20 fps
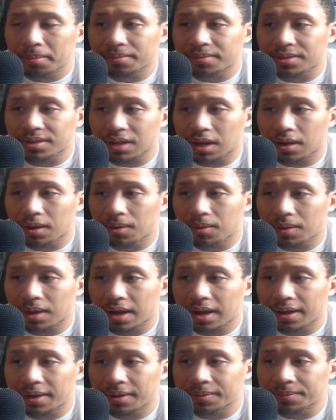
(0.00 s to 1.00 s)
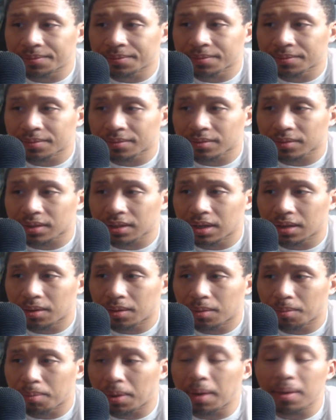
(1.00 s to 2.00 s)
So
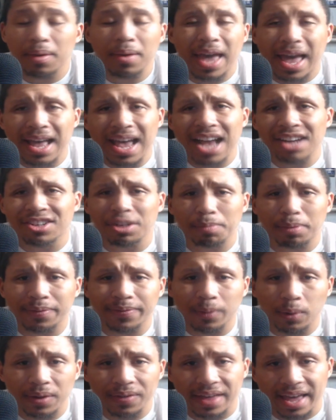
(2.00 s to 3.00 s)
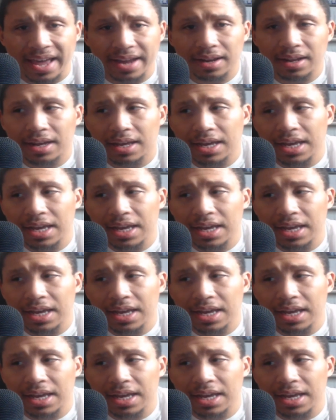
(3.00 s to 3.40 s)
but actually before that,